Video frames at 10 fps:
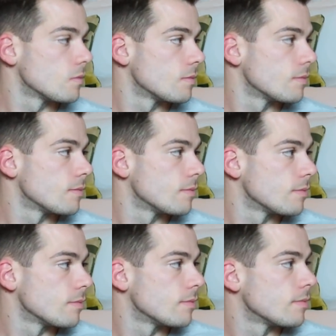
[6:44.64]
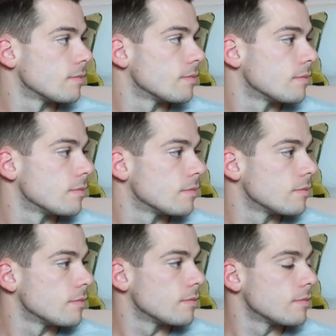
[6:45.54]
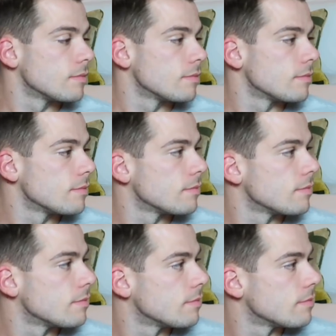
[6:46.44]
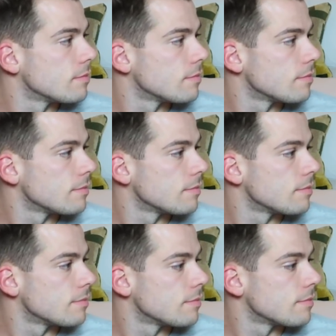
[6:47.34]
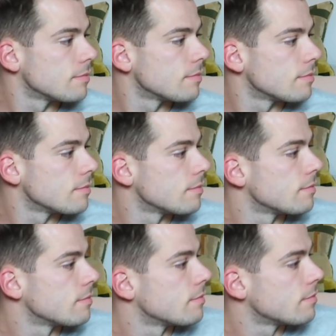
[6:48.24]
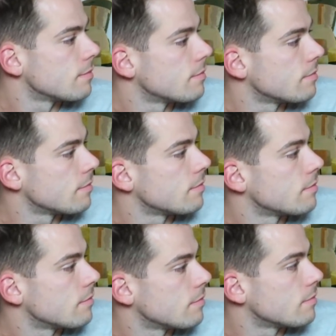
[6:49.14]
(silent)